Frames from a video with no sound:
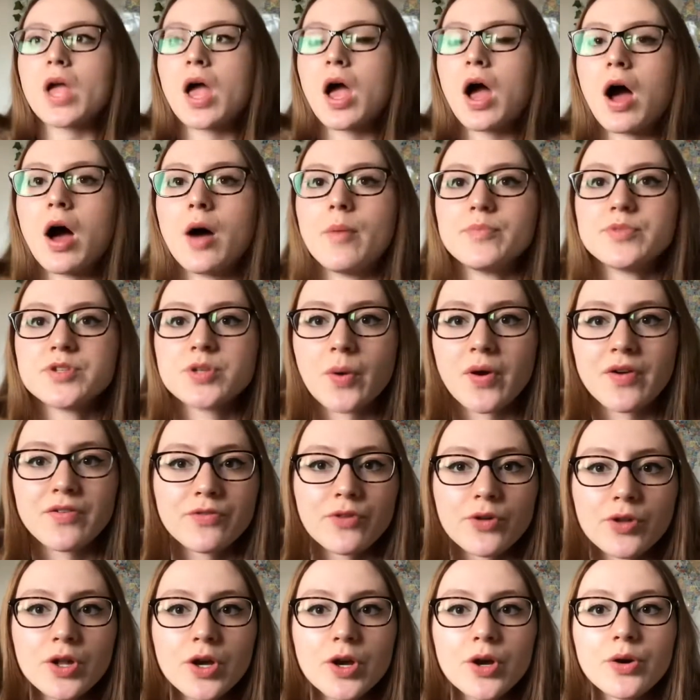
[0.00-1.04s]
Um, so I
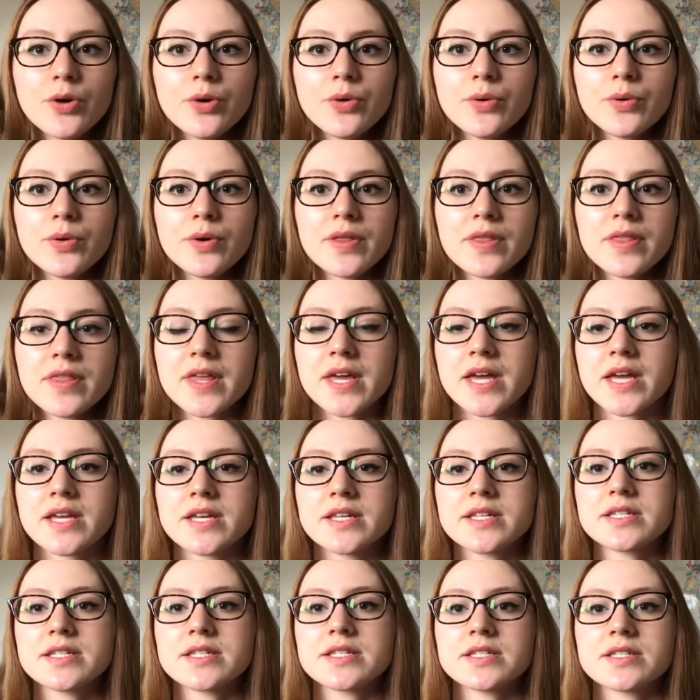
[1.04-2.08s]
follow
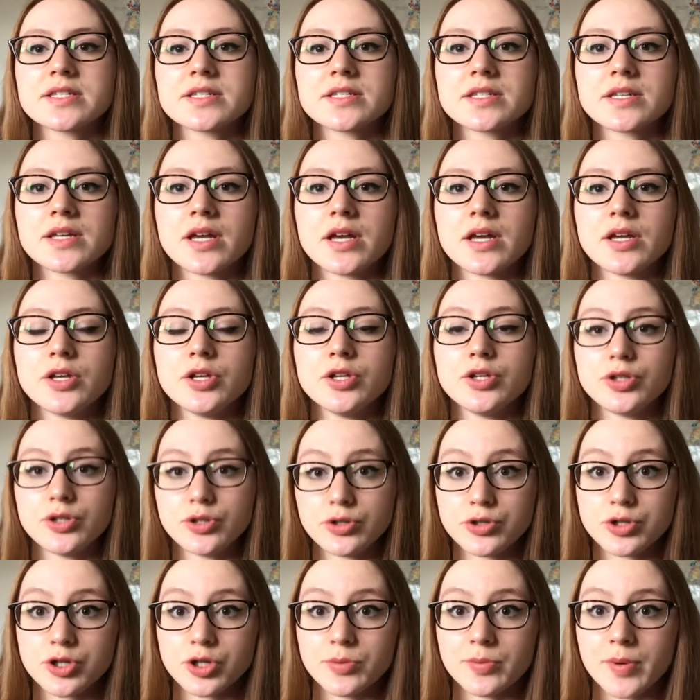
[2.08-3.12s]
this
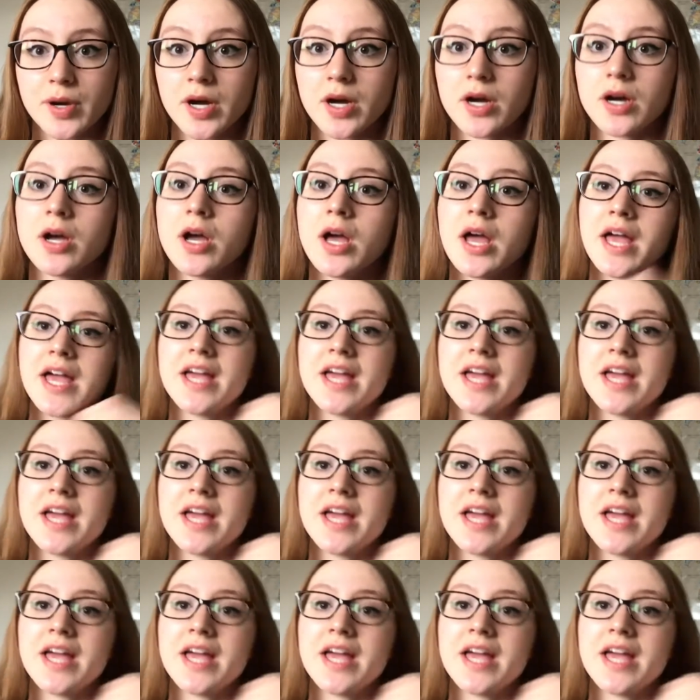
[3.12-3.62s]
YouTuber.